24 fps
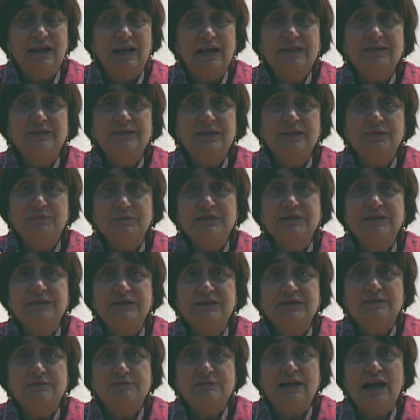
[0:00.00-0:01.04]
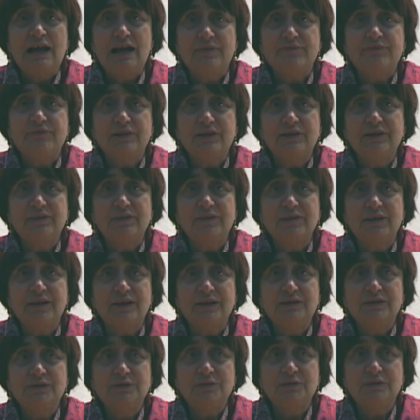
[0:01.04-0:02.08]
I think we need a laugh in
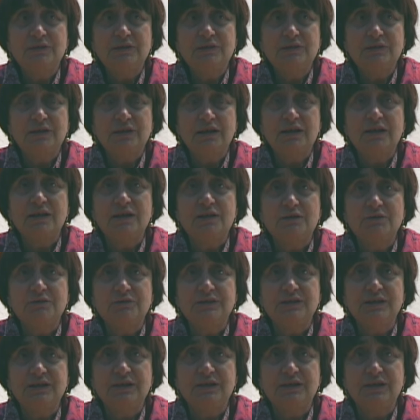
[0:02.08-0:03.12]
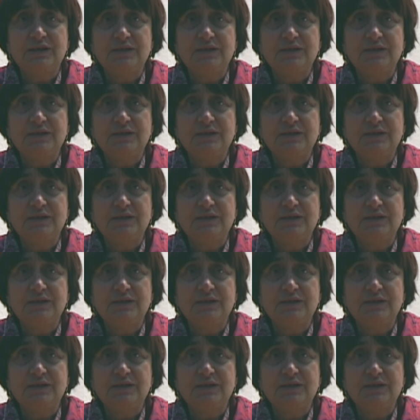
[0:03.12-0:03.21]
there, you know, including